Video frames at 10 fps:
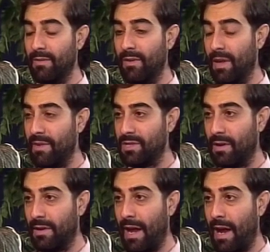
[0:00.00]
limits
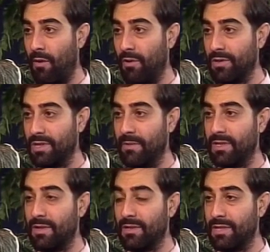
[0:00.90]
on hours,
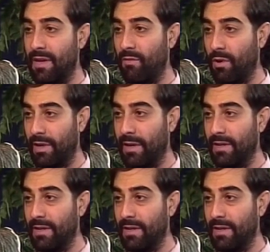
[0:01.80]
limits on safe working